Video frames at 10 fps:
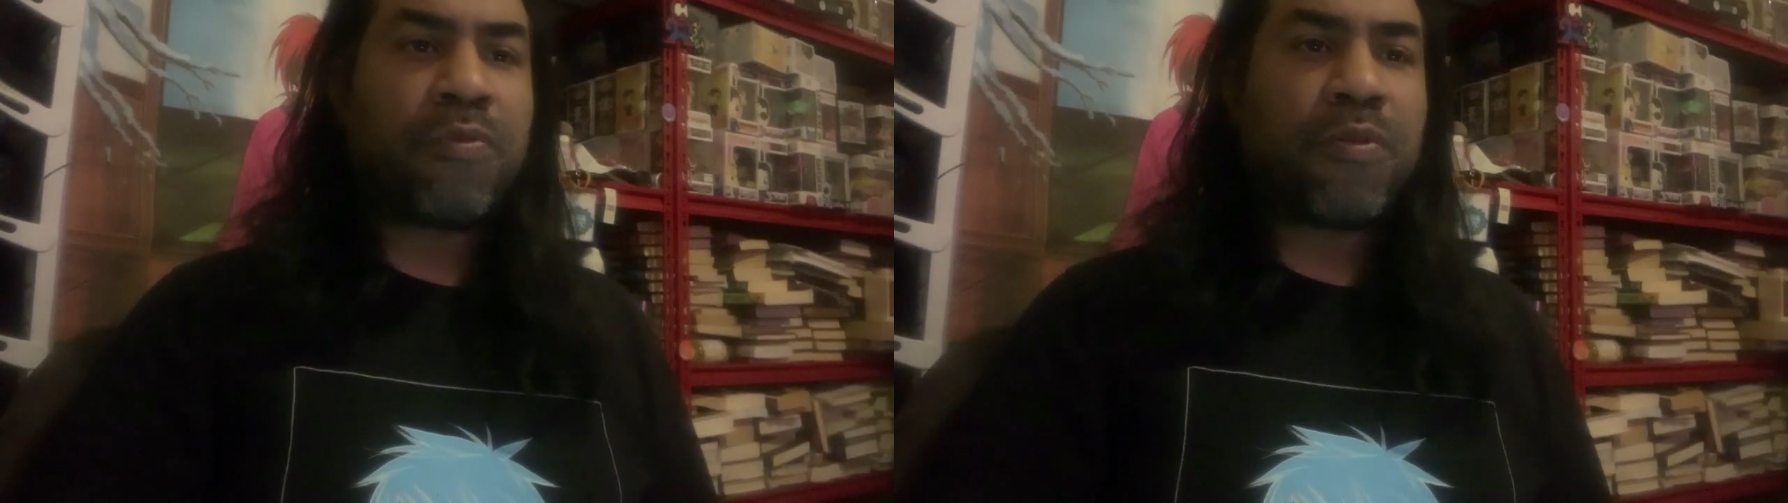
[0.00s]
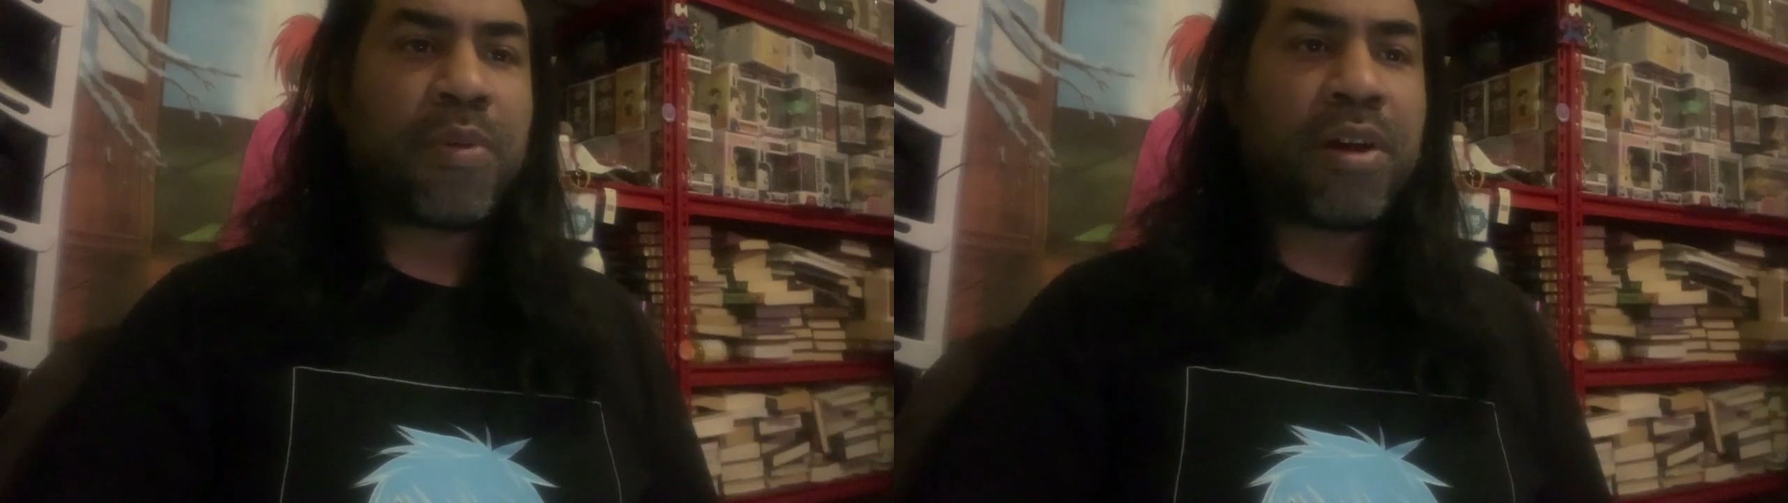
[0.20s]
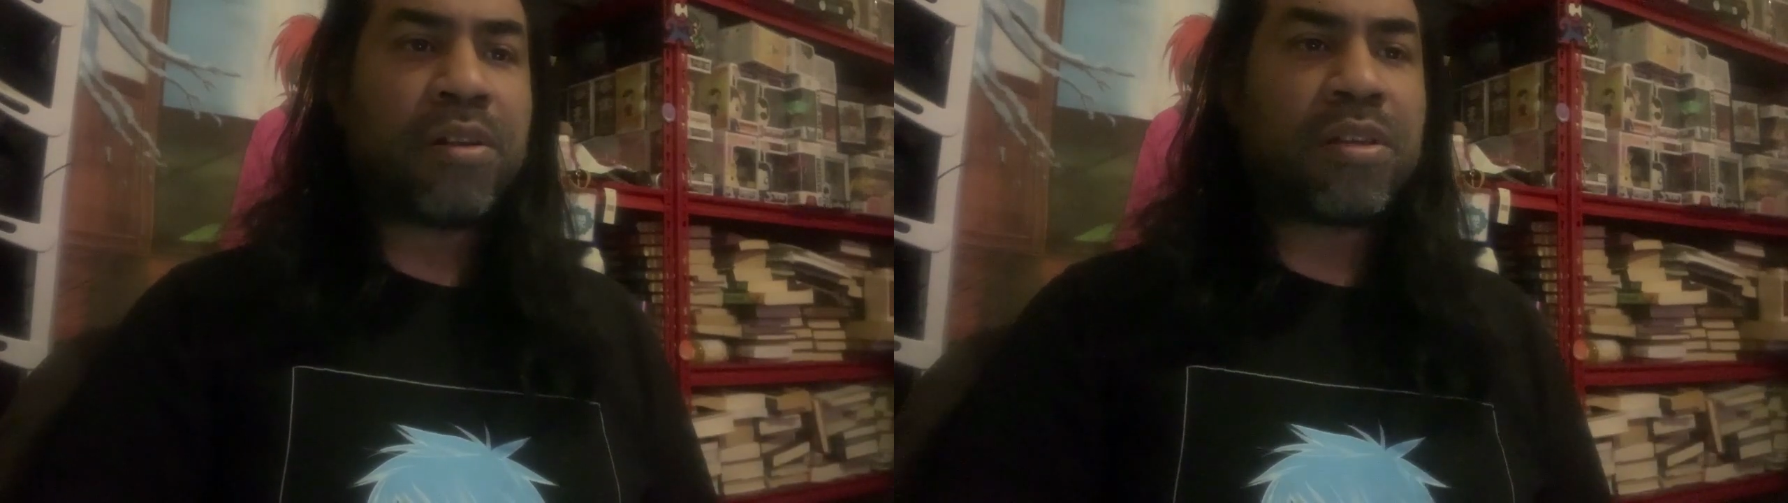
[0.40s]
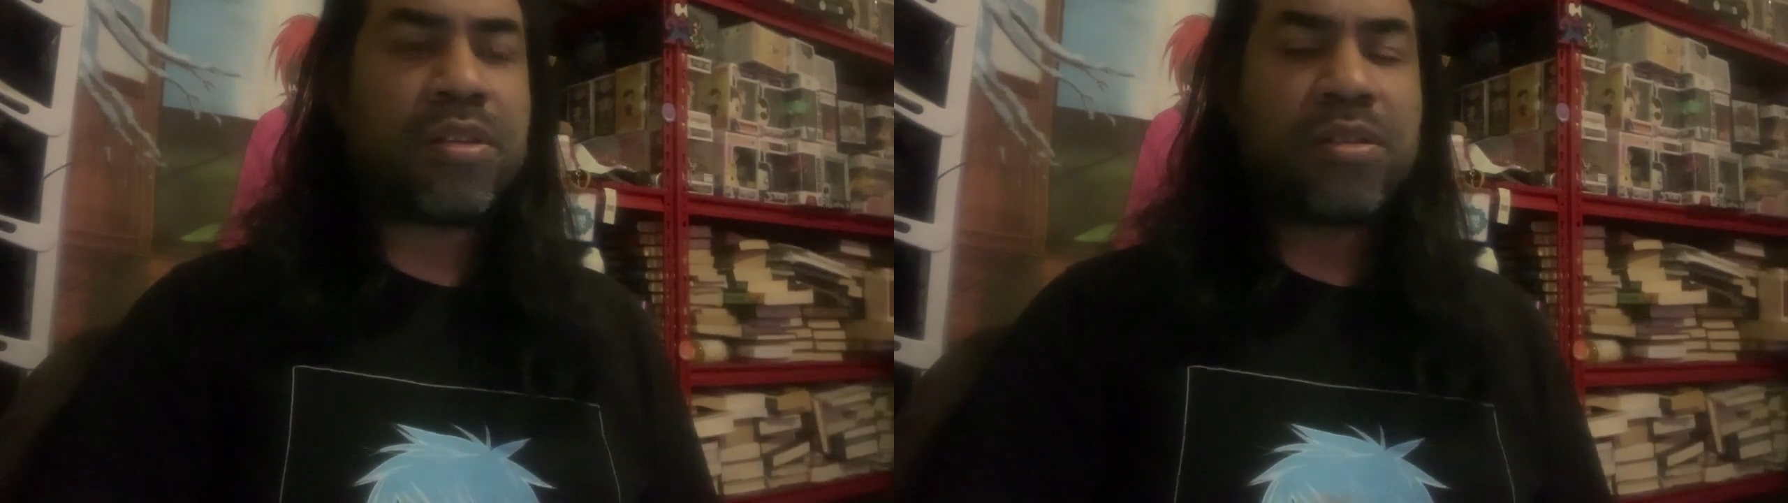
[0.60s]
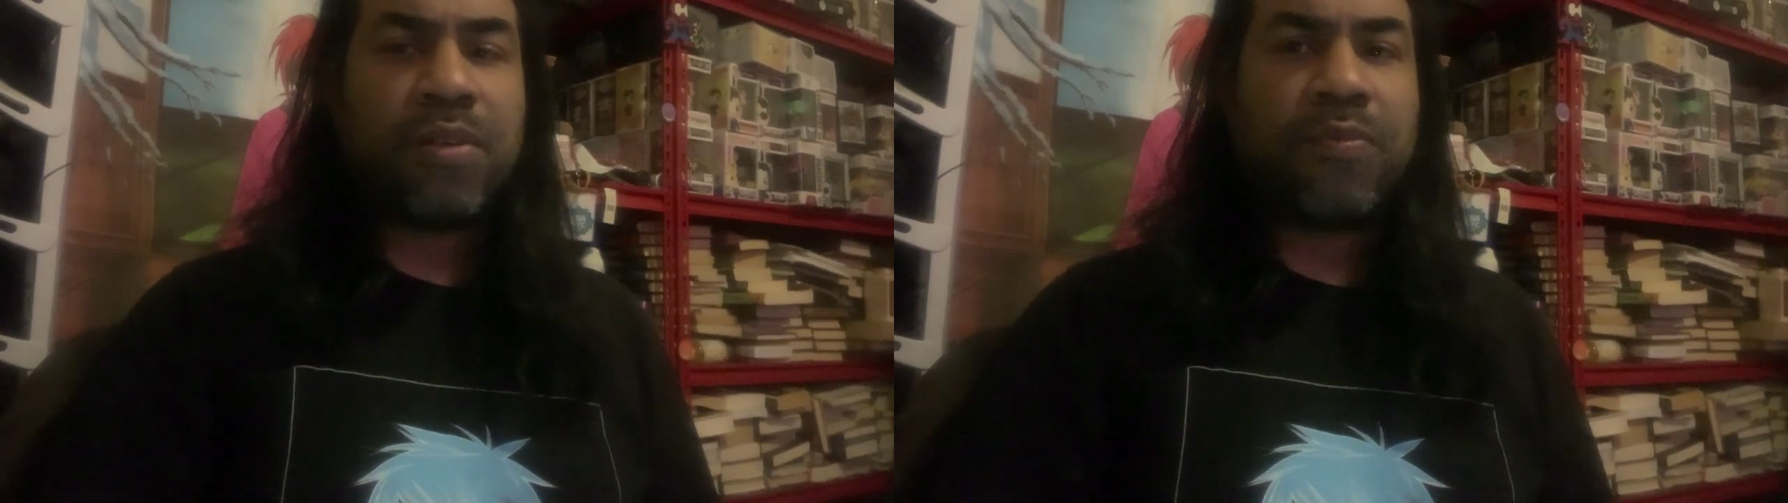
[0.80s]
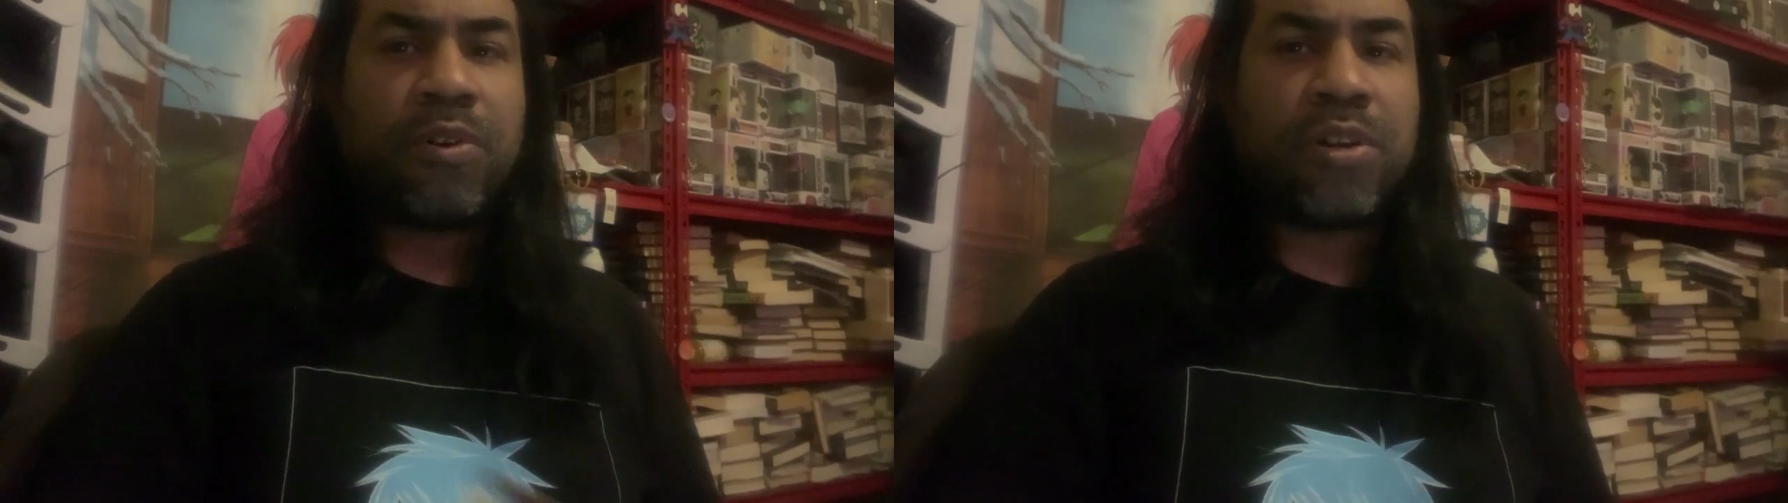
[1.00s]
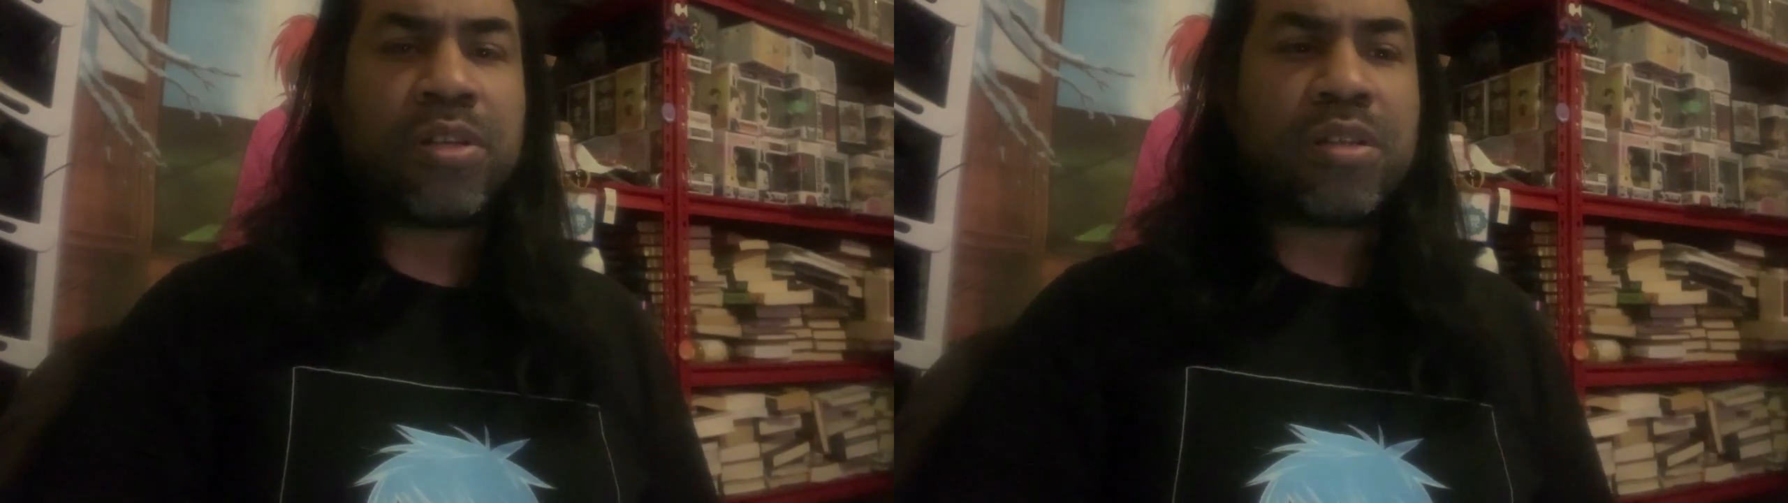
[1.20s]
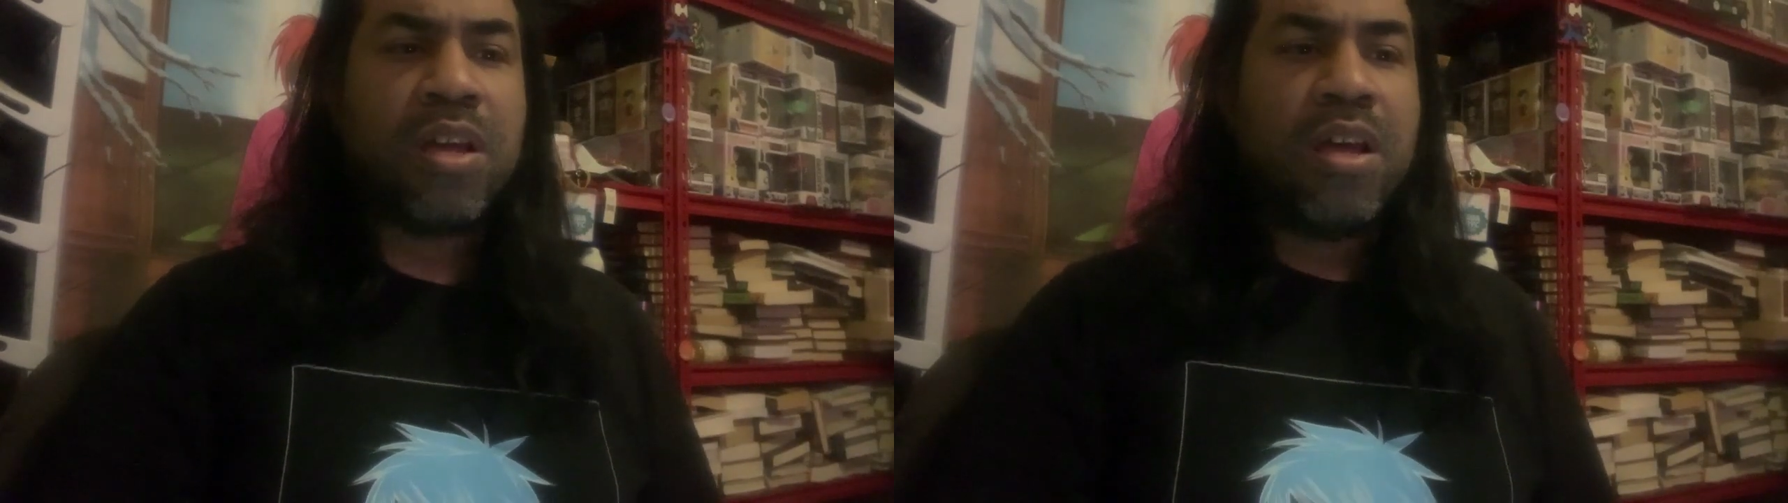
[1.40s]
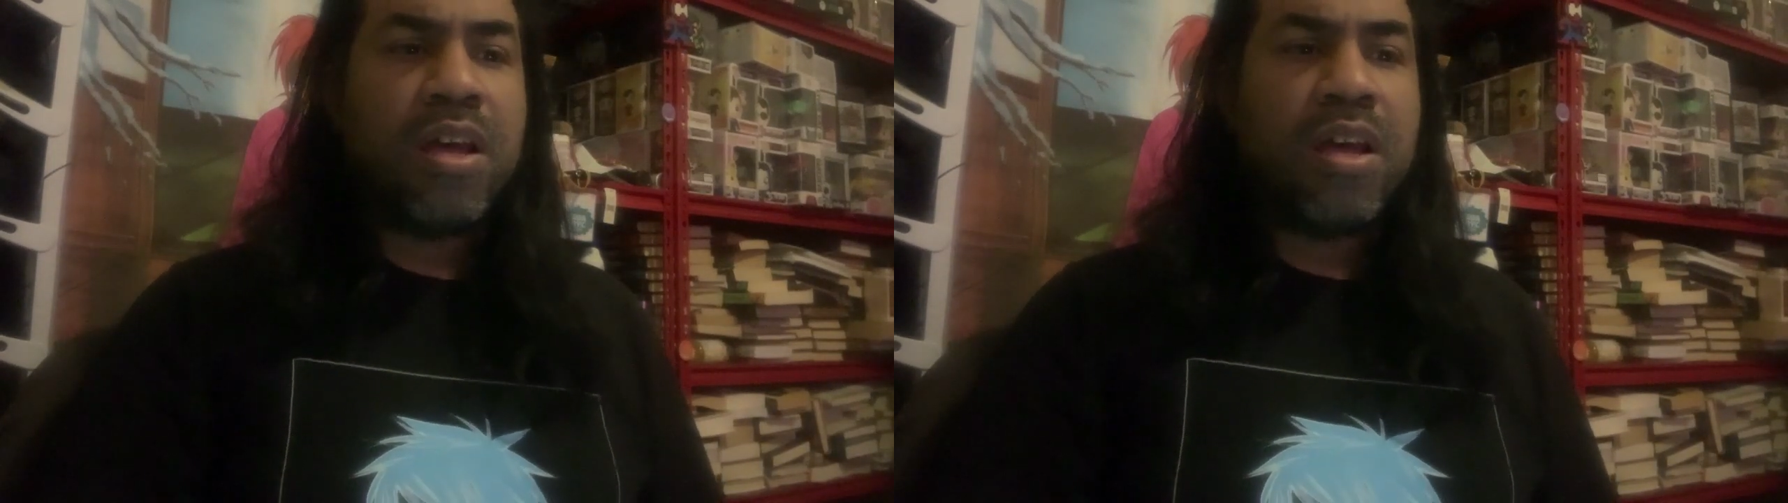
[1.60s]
for my artistic voice.